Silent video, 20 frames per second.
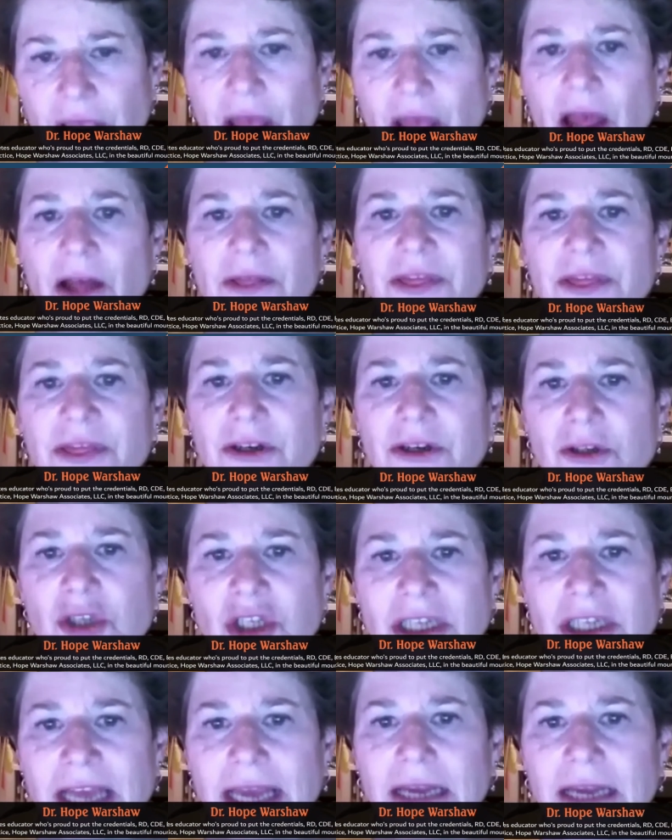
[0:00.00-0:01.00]
there's
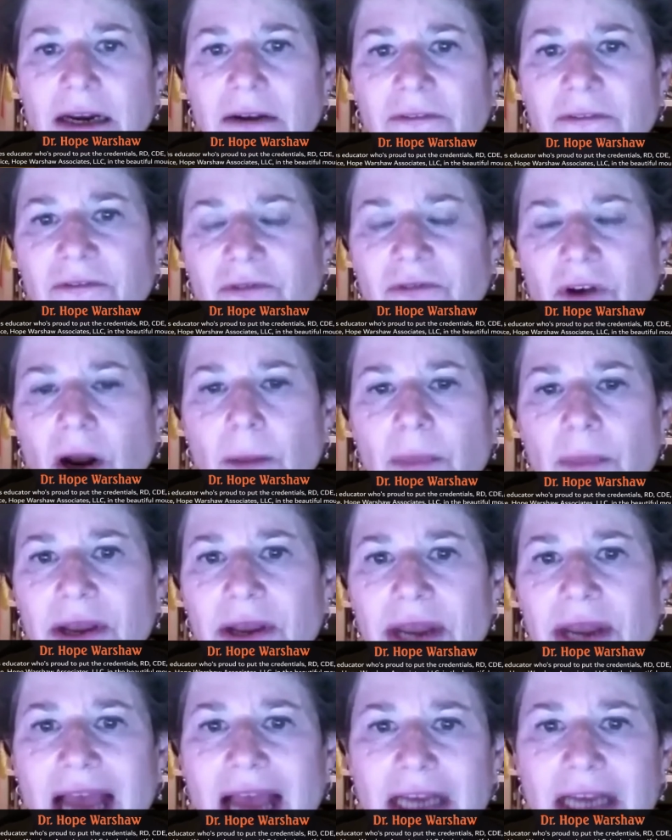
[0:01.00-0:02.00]
data from the
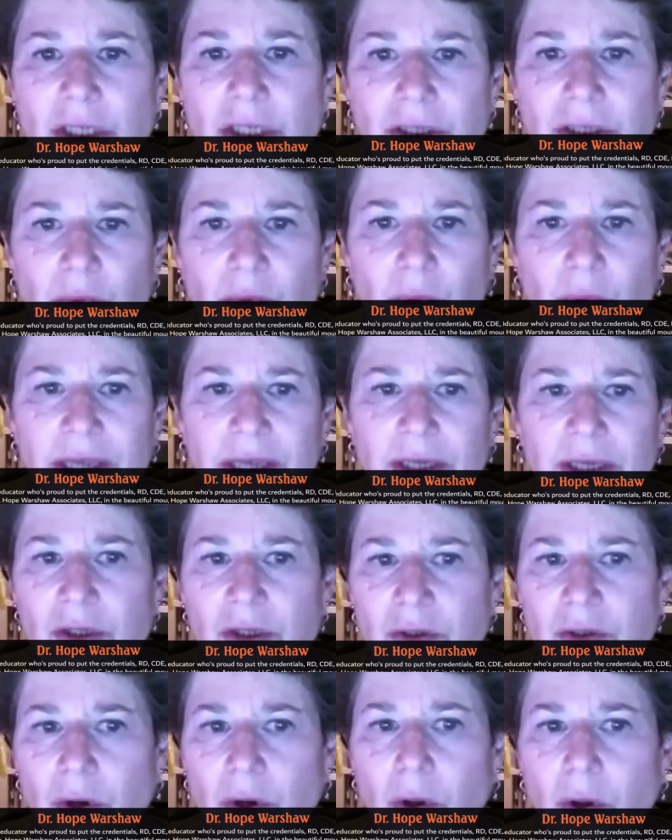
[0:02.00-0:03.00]
National Weight
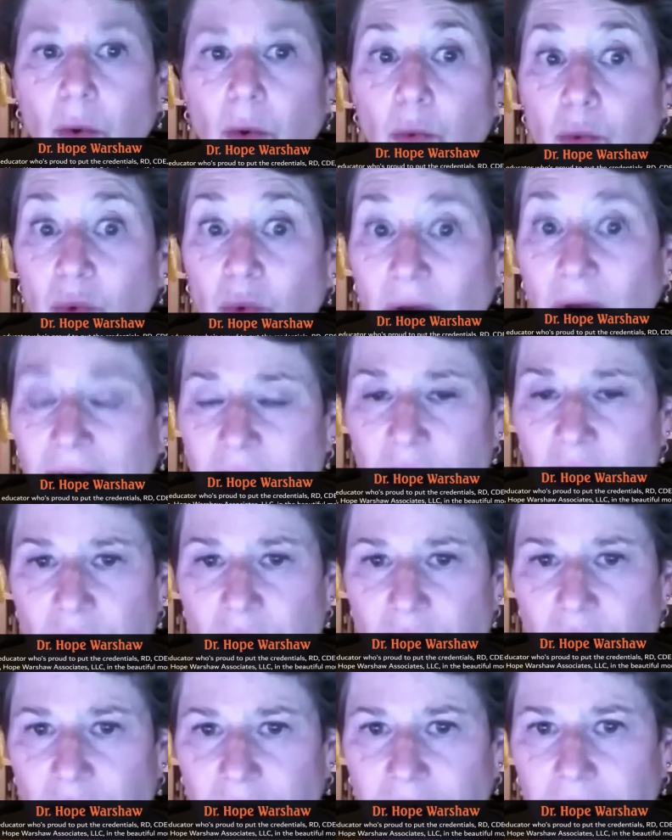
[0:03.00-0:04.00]
Control
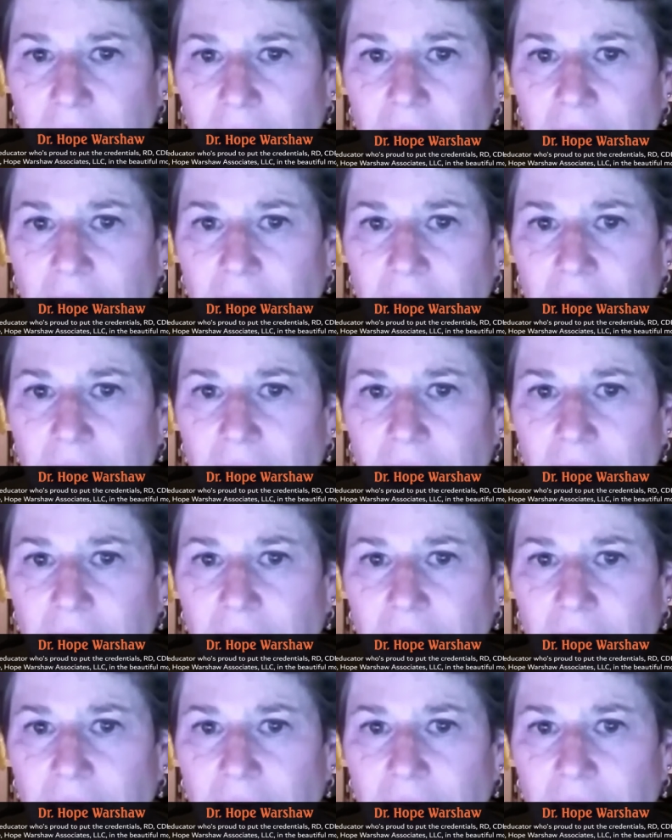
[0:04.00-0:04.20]
Registry,